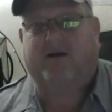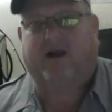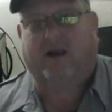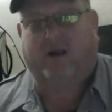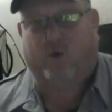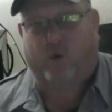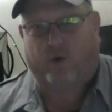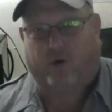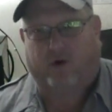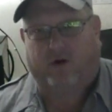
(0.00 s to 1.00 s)

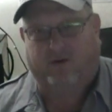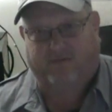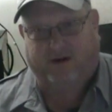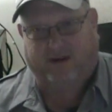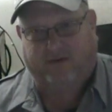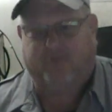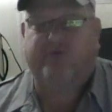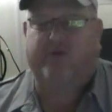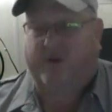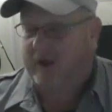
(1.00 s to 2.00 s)
1/4 of an inch.
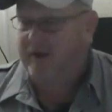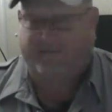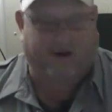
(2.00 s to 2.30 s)
You'll have the